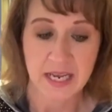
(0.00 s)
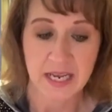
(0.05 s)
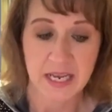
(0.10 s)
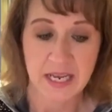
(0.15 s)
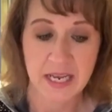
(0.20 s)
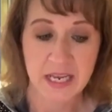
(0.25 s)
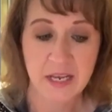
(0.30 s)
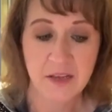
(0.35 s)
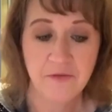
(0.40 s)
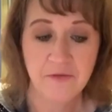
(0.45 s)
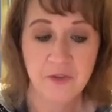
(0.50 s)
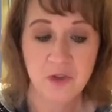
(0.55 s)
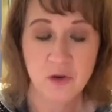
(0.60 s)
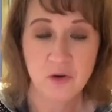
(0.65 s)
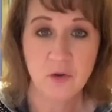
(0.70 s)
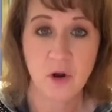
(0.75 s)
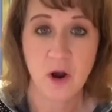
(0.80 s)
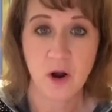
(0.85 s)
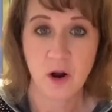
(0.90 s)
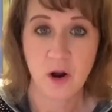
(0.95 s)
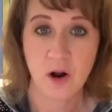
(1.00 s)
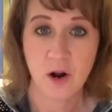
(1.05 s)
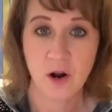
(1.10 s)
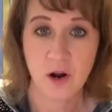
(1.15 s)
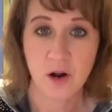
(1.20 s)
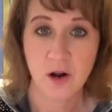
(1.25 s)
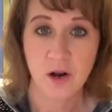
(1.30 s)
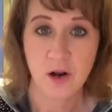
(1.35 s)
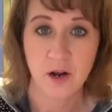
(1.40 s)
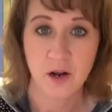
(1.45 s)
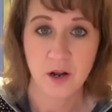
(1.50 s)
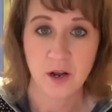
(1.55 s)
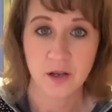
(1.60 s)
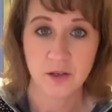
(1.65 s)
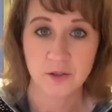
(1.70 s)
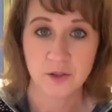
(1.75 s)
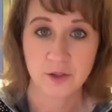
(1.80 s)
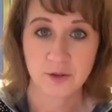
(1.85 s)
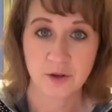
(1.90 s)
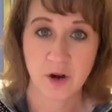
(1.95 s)
if you are
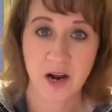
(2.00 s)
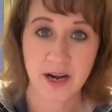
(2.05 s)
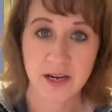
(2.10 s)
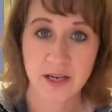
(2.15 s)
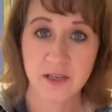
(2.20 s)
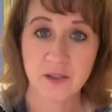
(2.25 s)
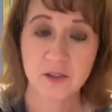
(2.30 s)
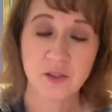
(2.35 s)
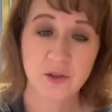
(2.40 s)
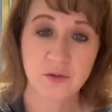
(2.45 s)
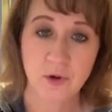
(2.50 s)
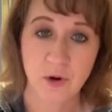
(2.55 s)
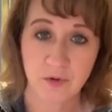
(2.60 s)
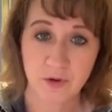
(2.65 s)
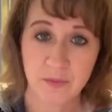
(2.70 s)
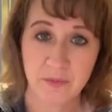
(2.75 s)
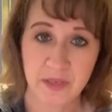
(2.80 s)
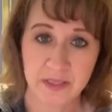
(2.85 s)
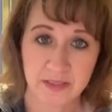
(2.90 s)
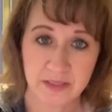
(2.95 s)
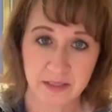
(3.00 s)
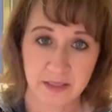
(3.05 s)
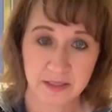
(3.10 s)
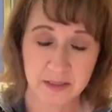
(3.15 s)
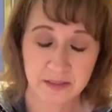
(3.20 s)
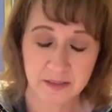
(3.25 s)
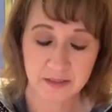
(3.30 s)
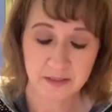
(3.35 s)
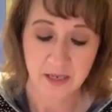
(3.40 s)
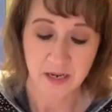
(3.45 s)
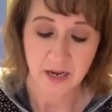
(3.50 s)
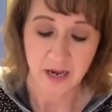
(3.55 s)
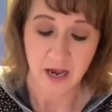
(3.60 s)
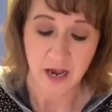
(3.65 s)
trying to own a business,